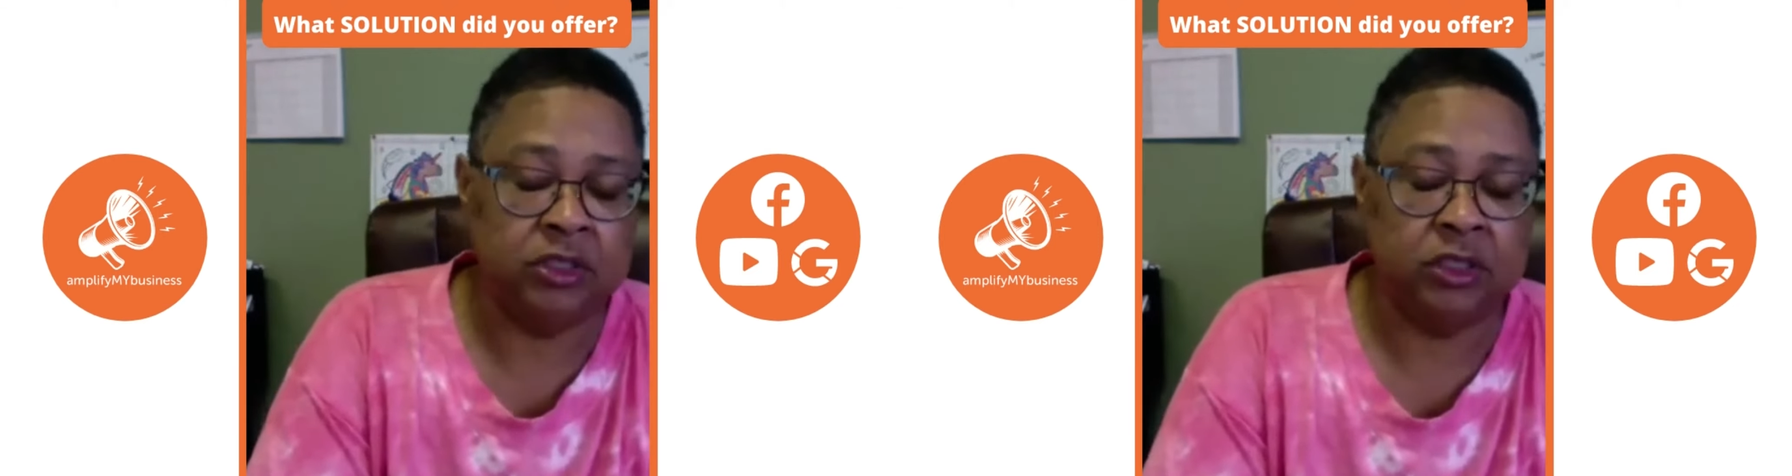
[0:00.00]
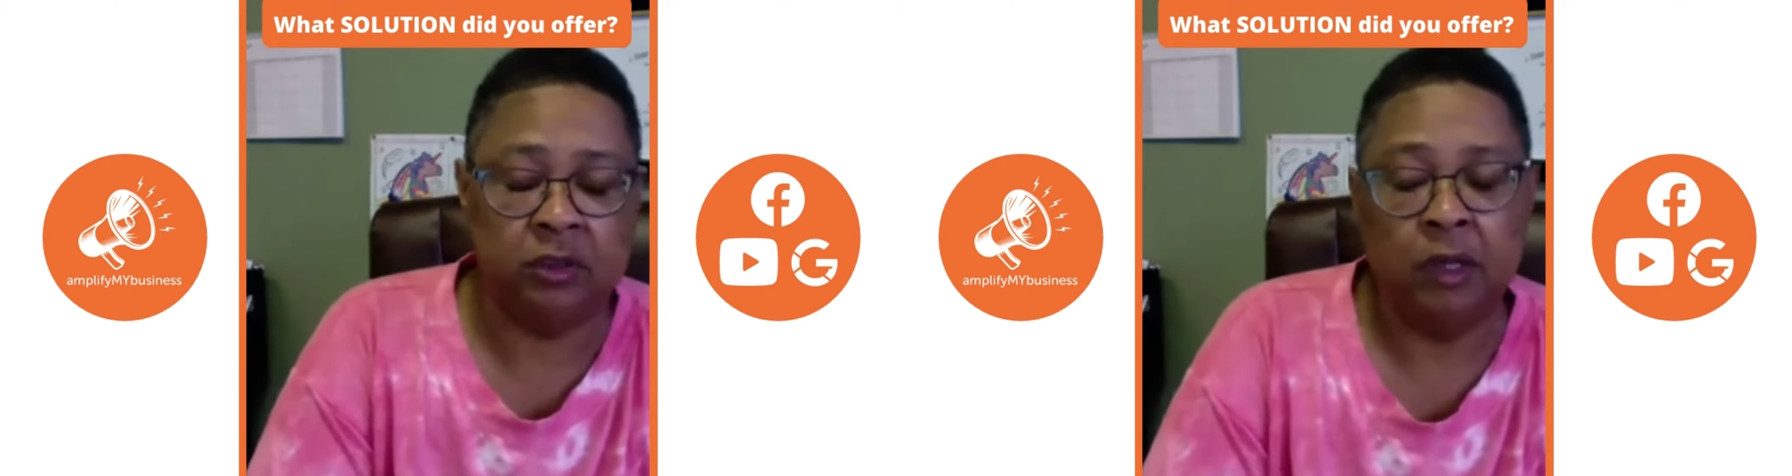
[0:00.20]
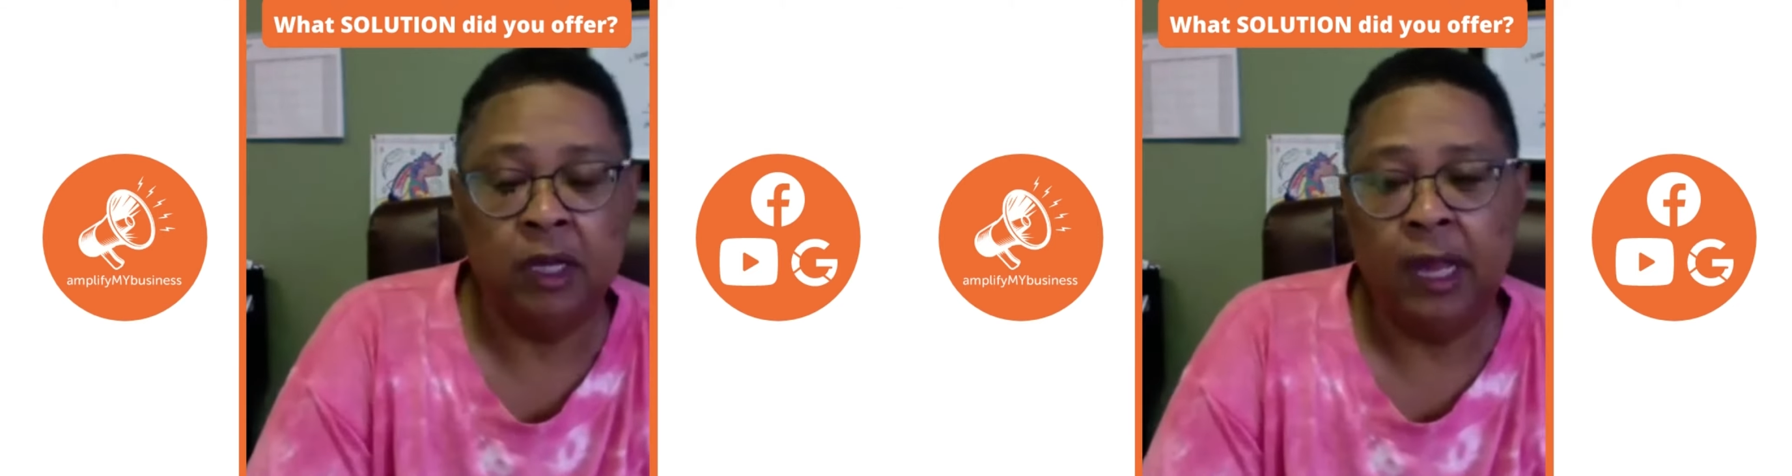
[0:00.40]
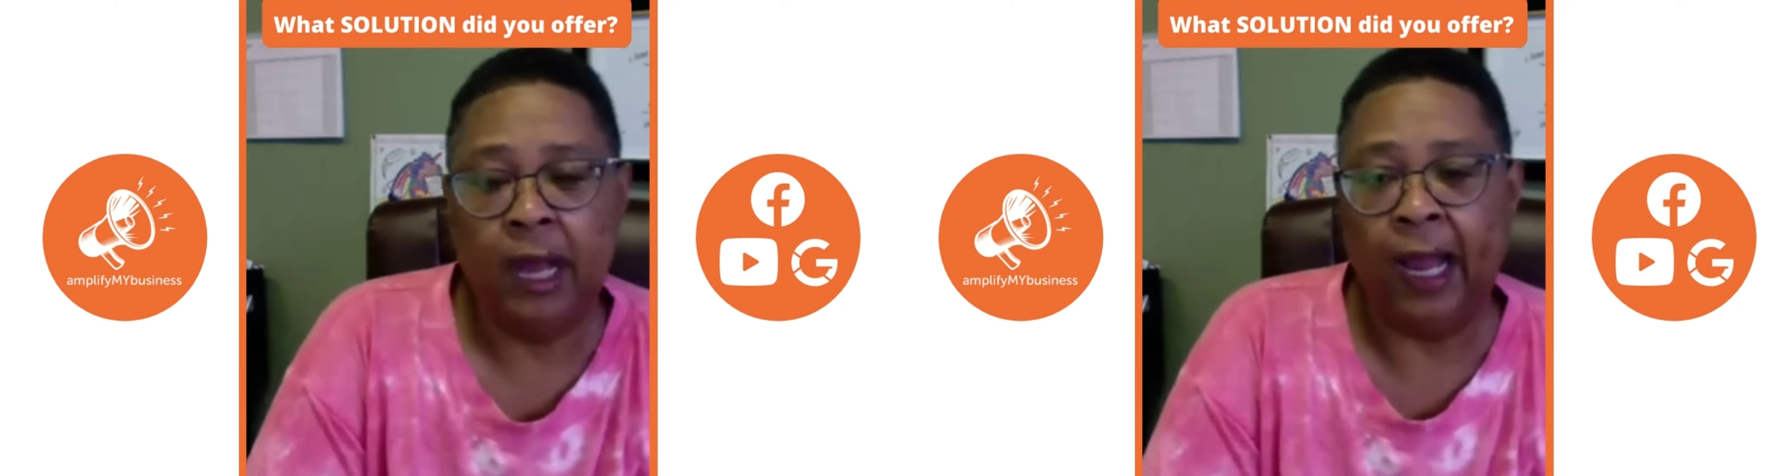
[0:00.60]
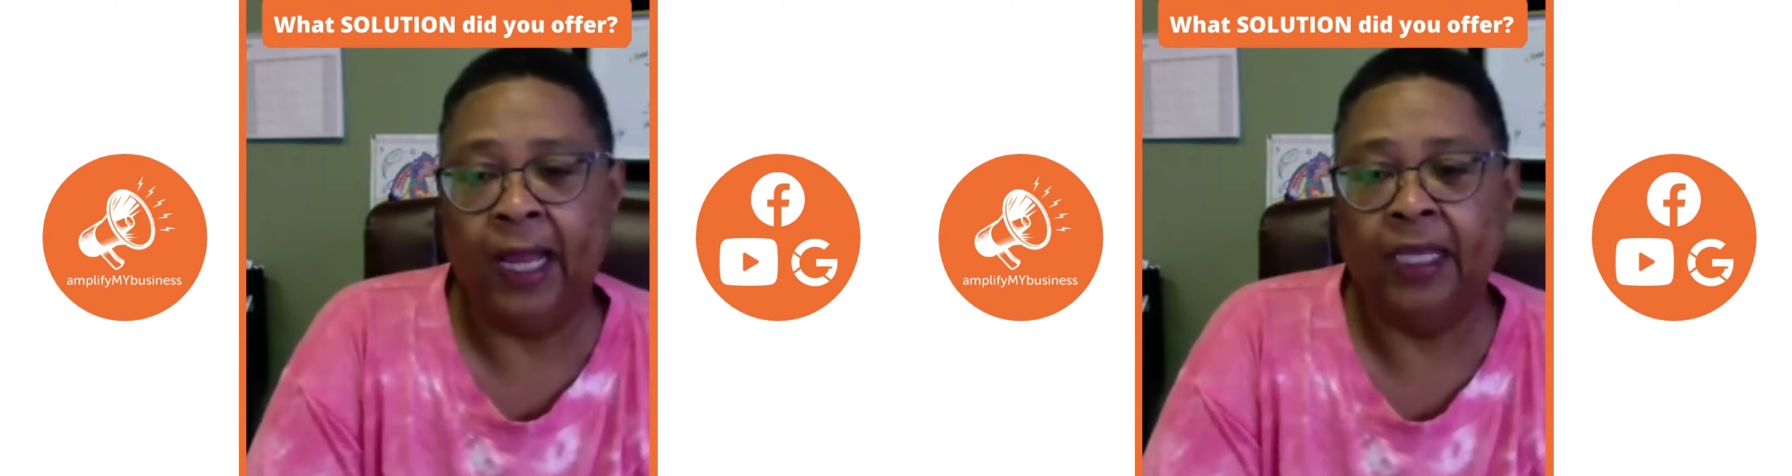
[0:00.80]
So
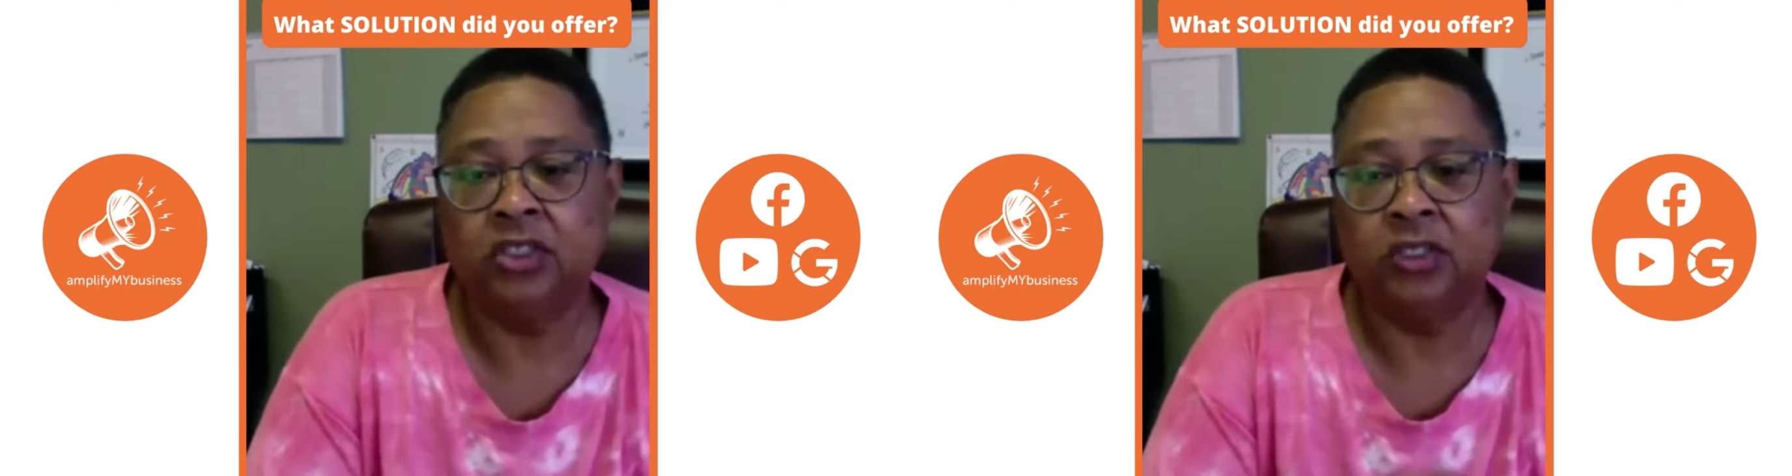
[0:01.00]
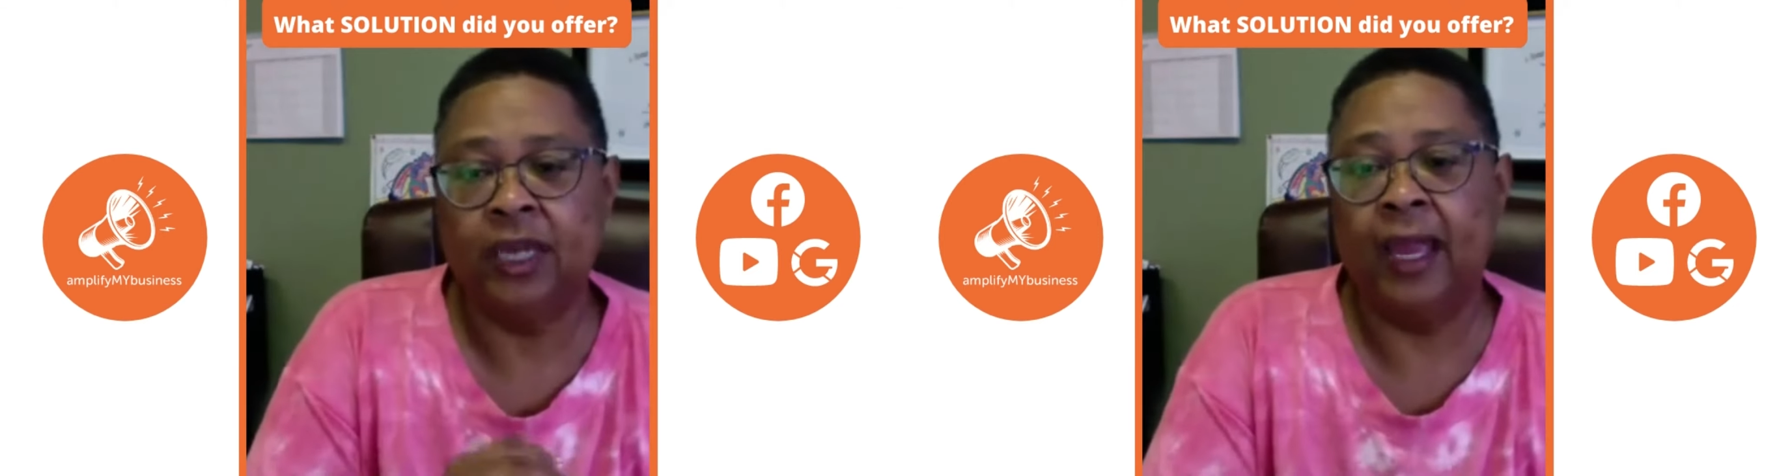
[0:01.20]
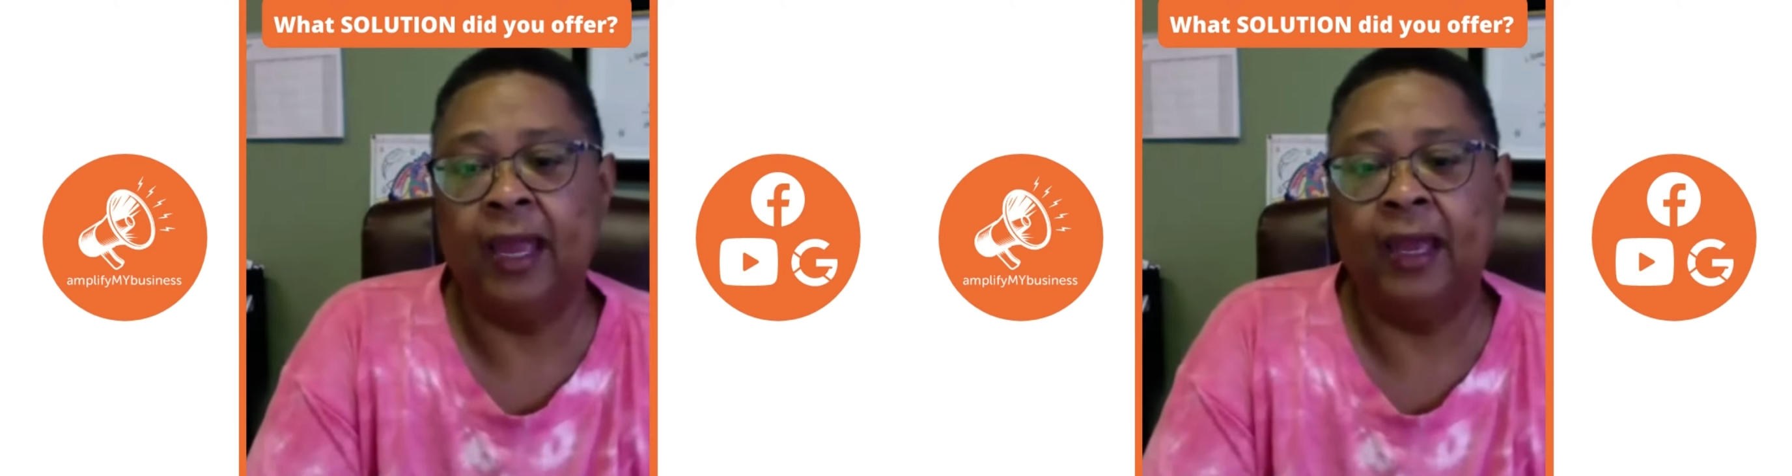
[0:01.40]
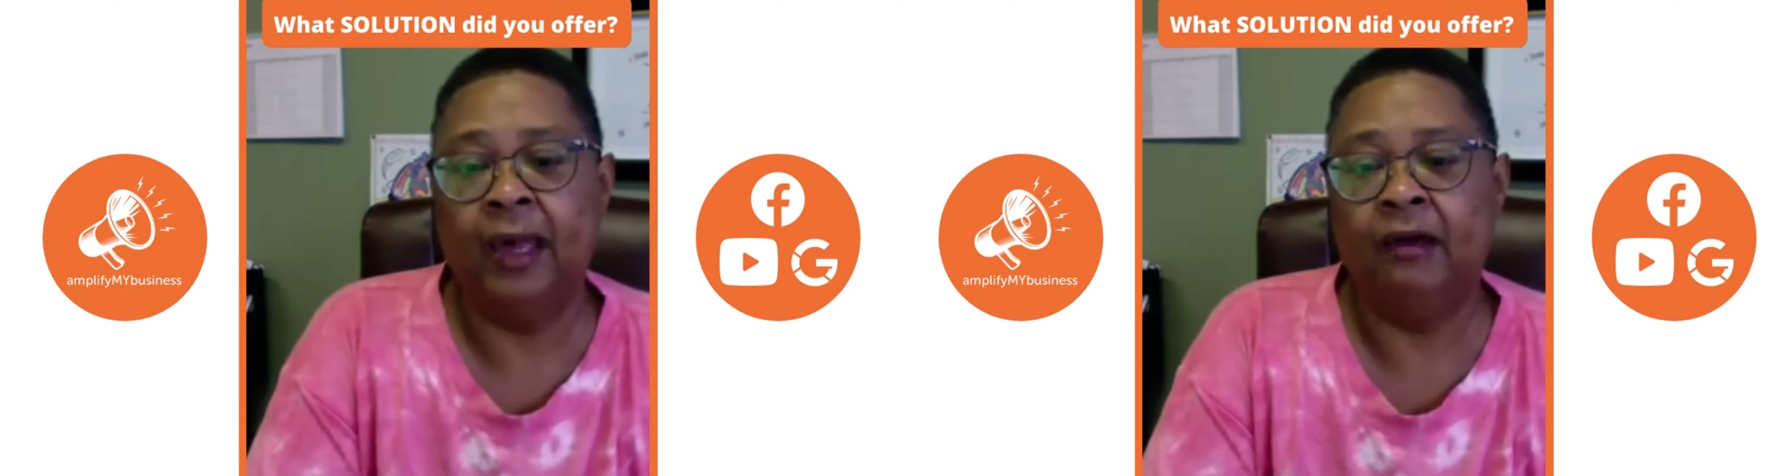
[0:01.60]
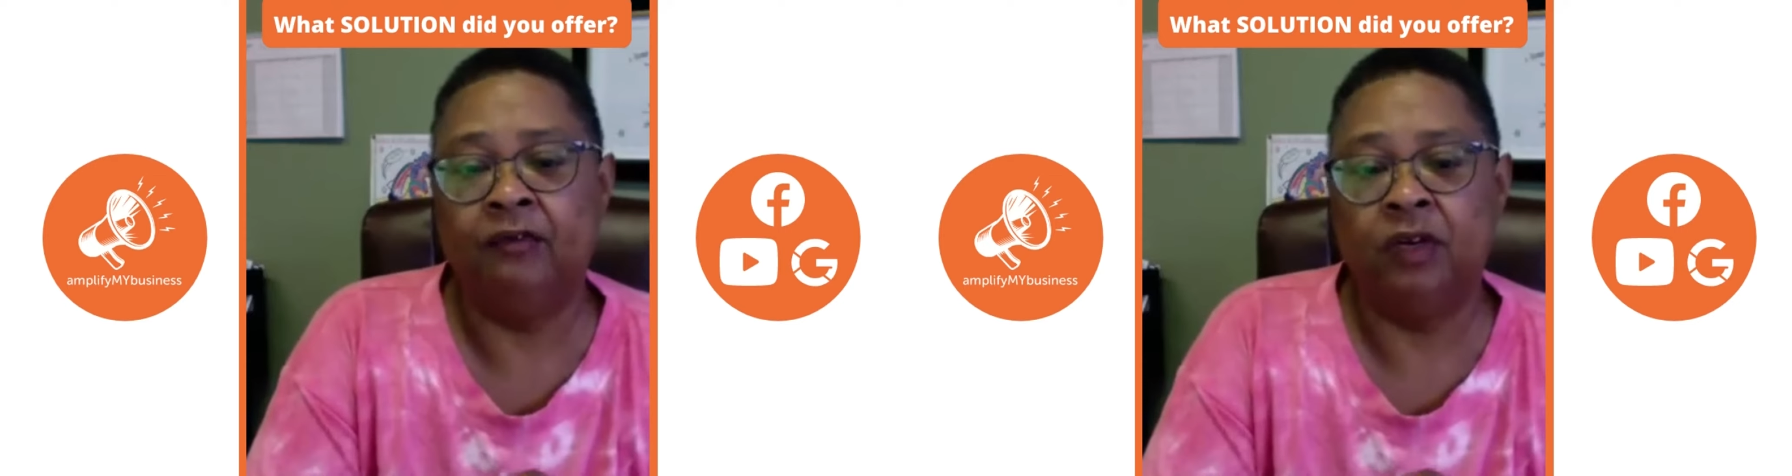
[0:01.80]
I actually
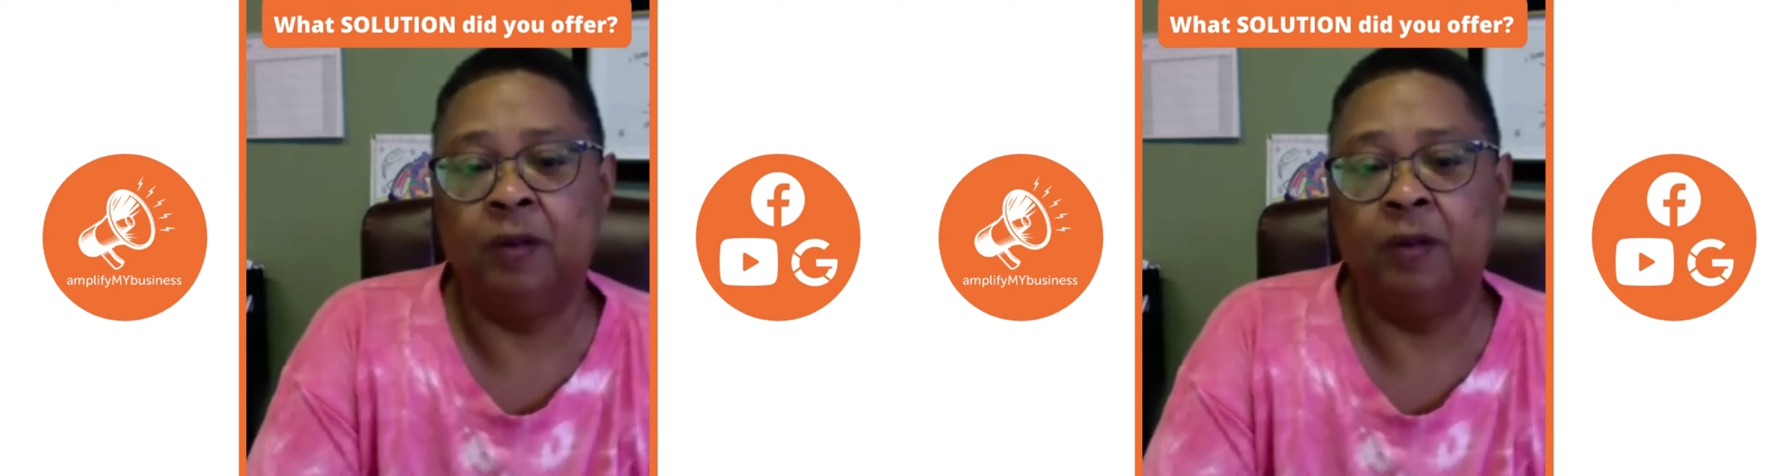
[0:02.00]
have